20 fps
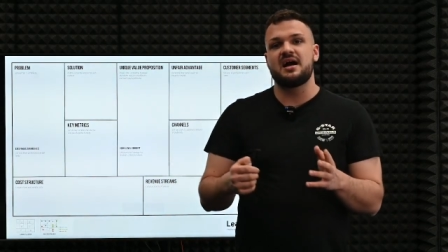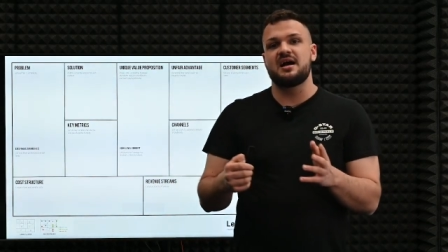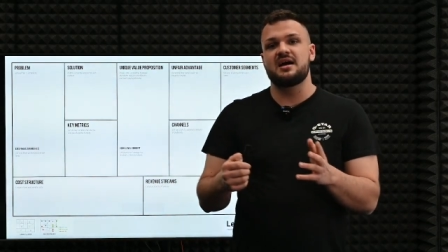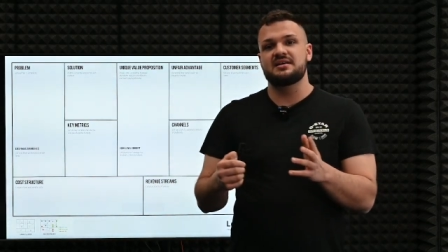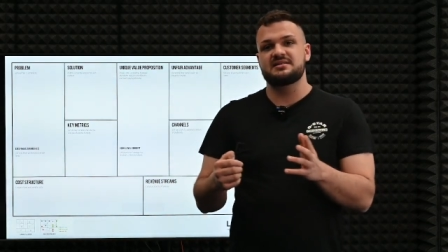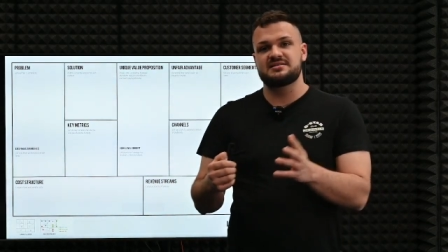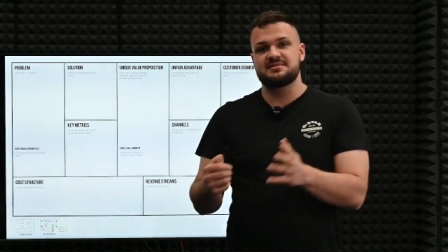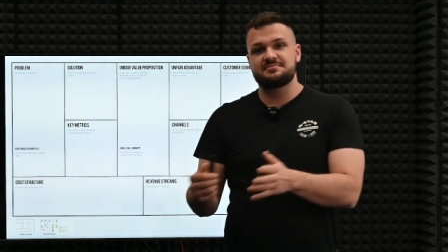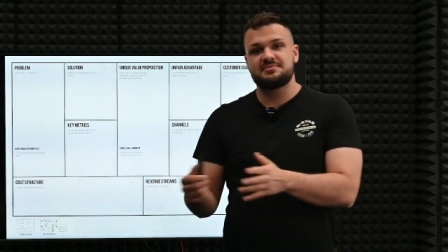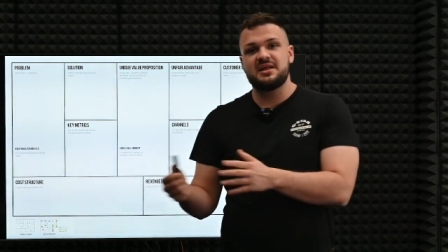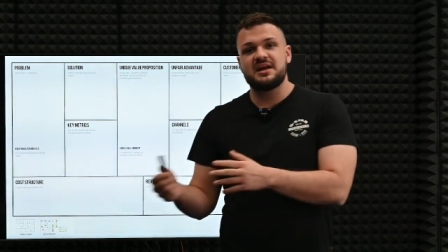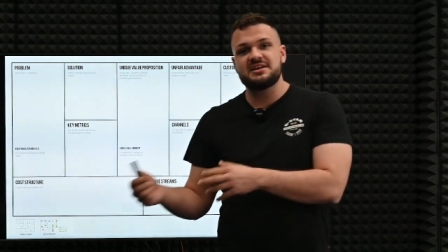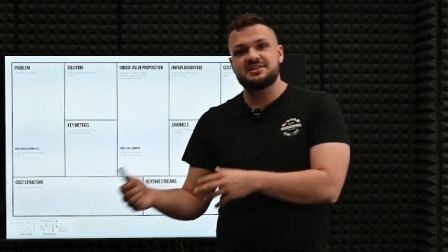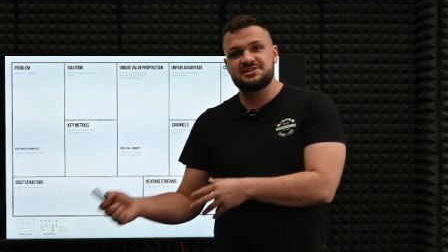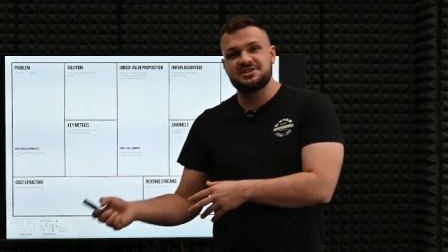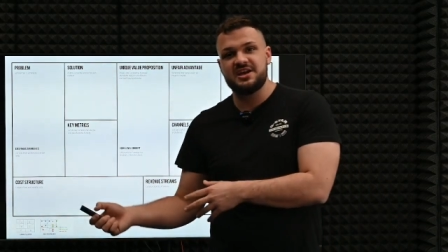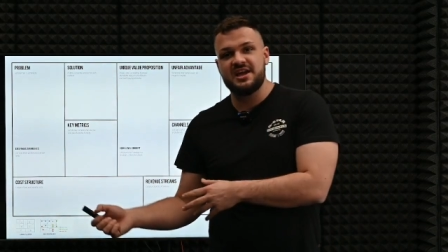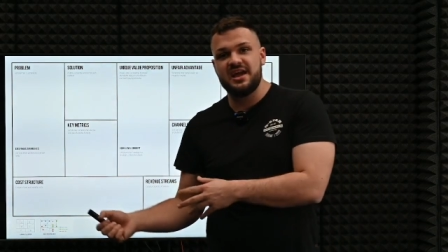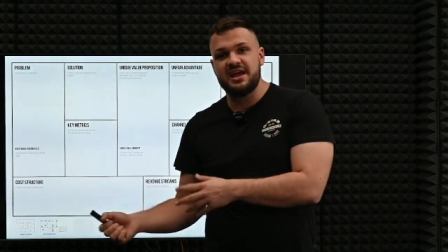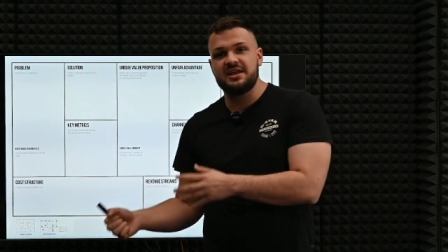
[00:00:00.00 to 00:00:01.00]
supply
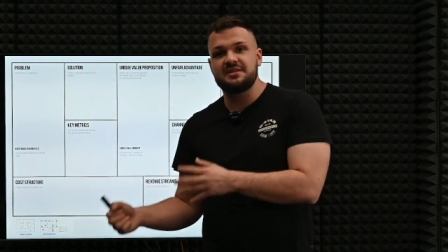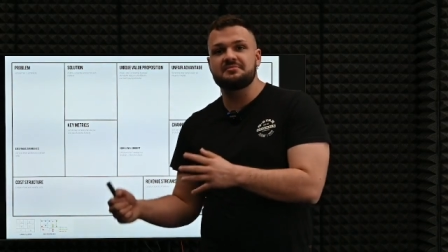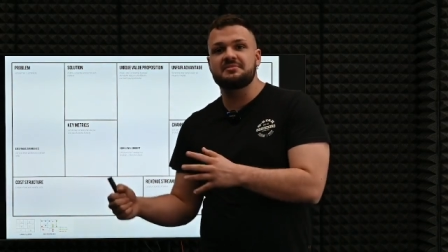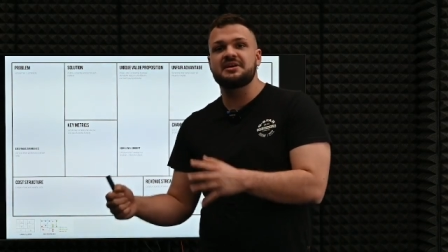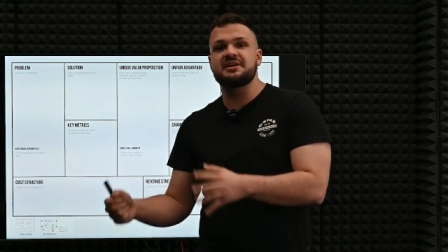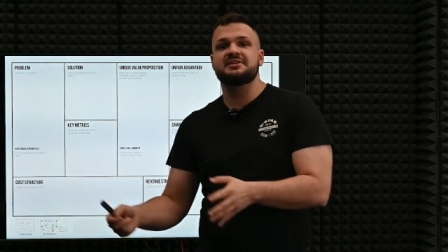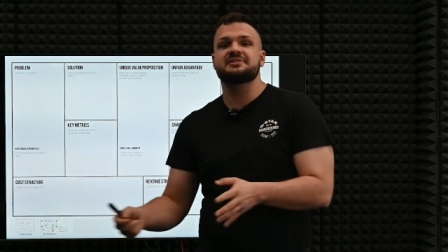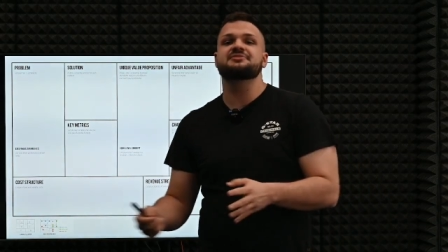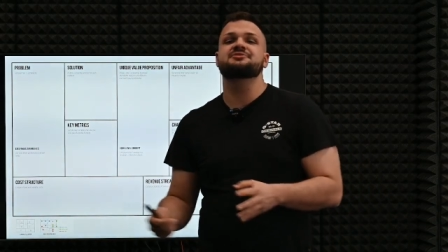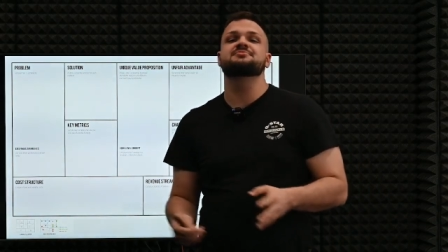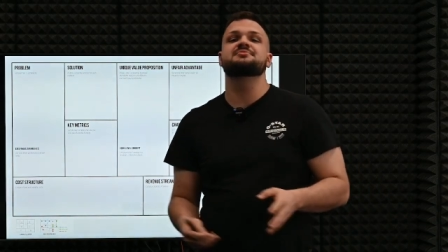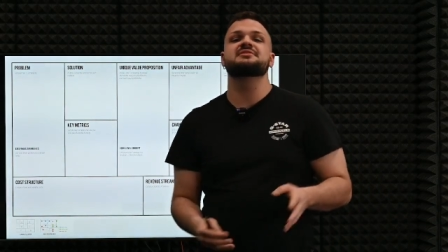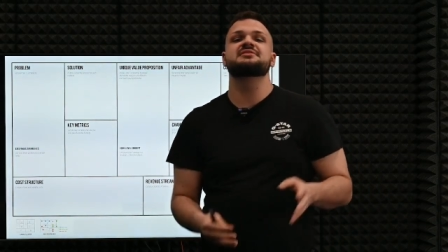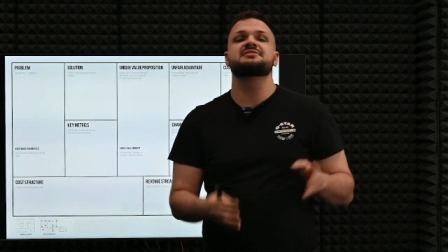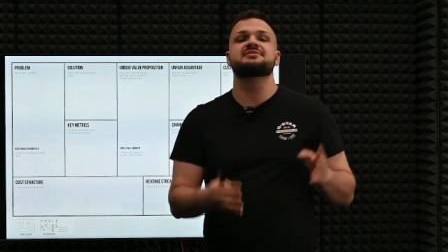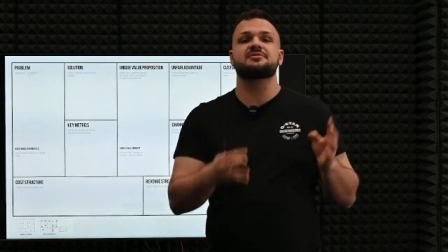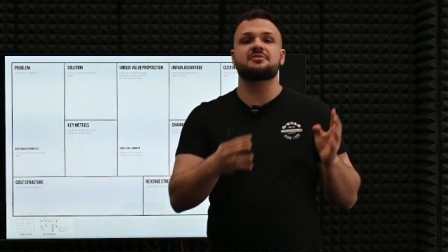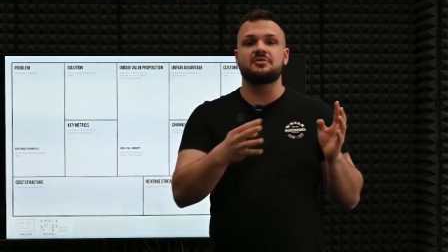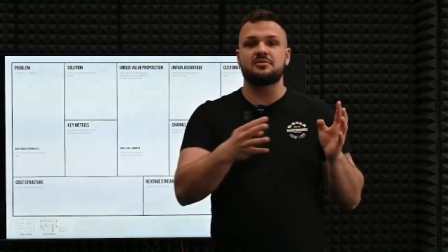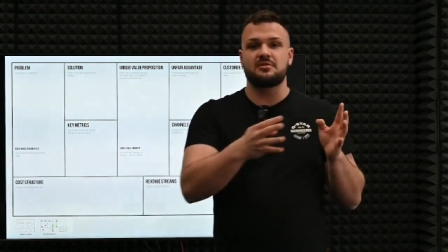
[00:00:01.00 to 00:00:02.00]
chain
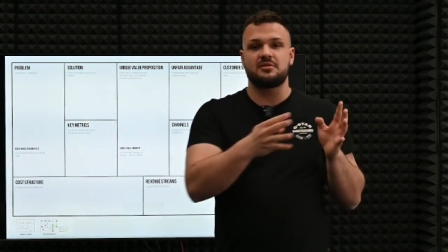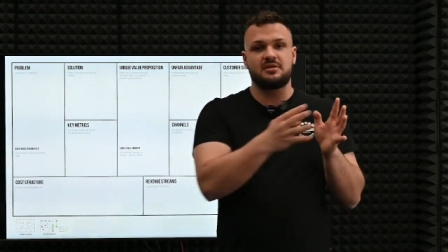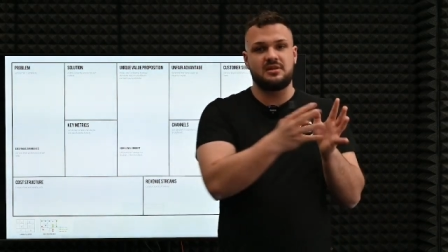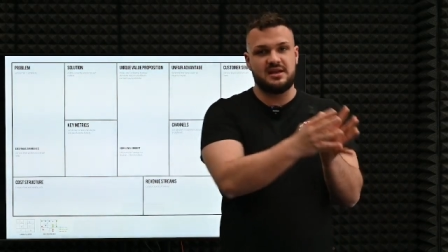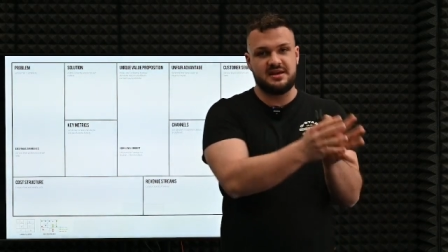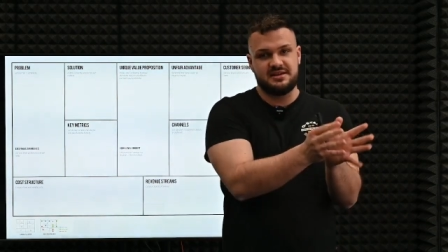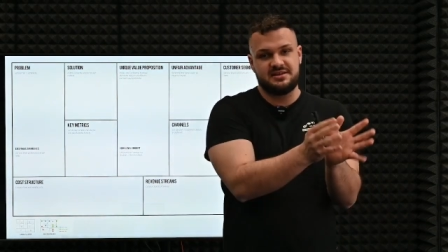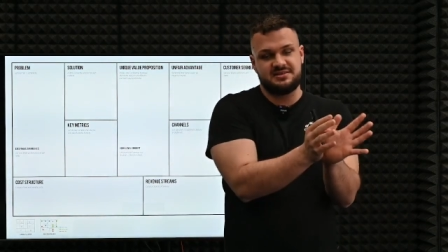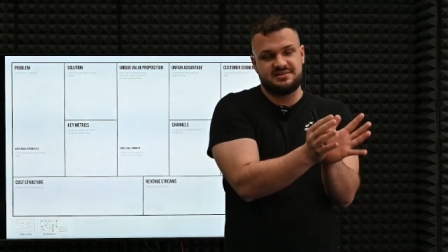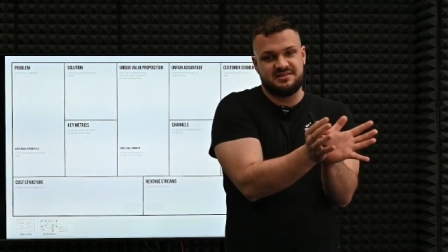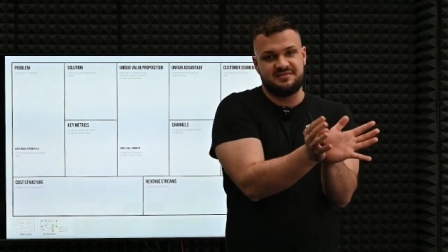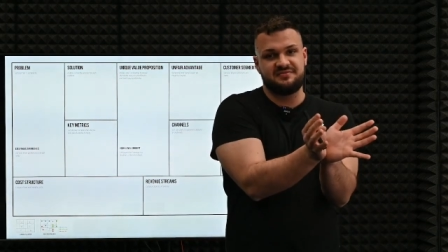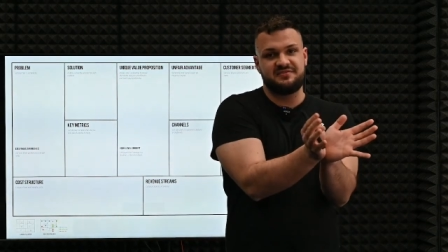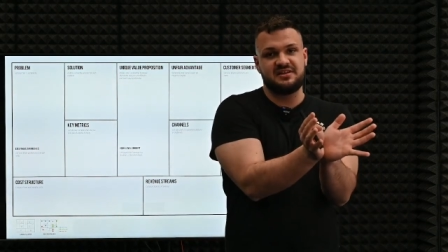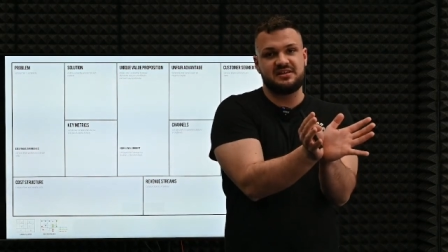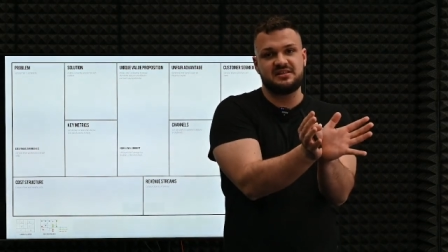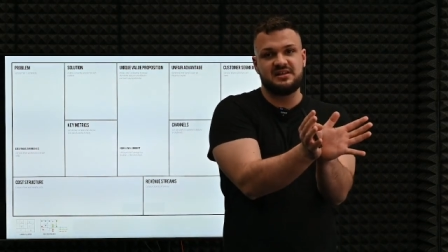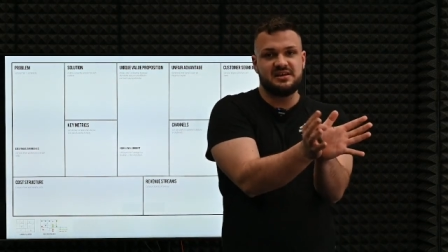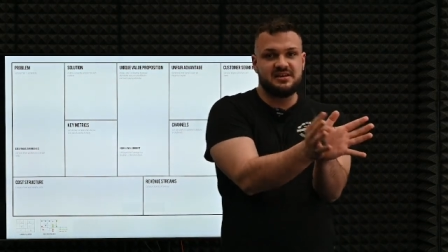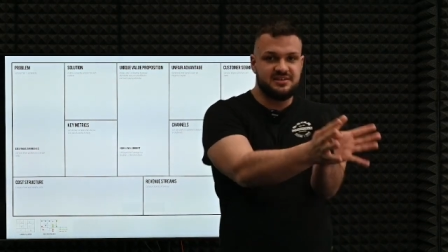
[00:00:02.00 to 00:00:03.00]
management, or like something
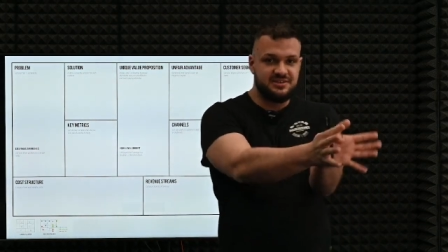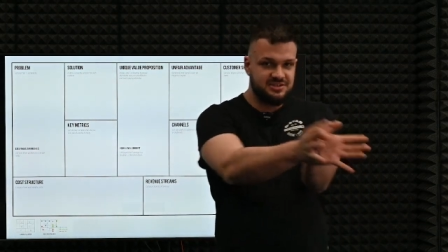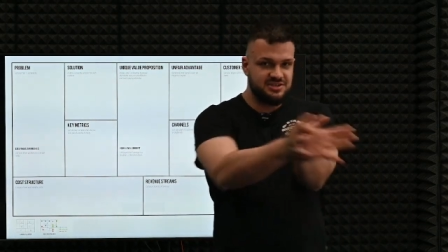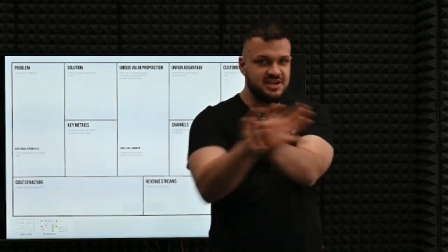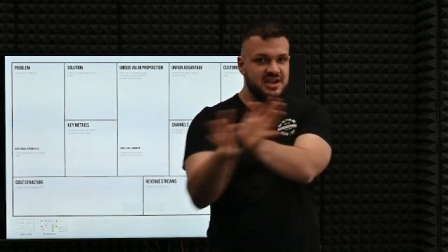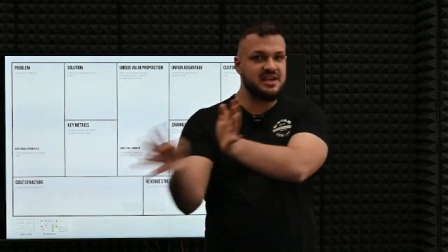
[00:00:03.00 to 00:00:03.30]
like a chain